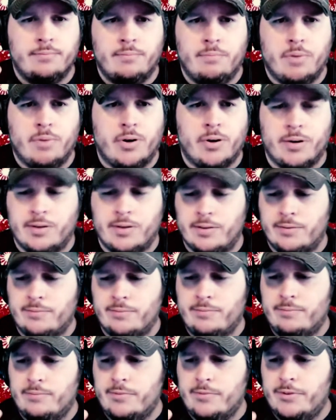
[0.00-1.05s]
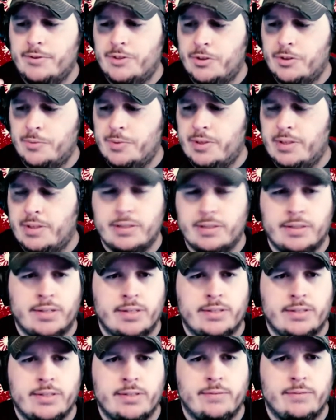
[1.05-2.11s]
bar in Germany in the
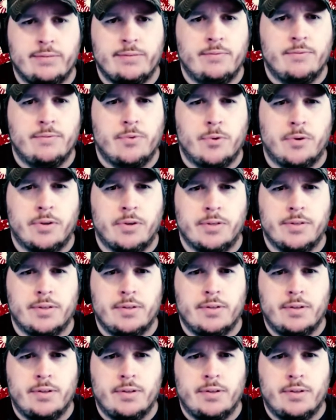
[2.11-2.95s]
1940s,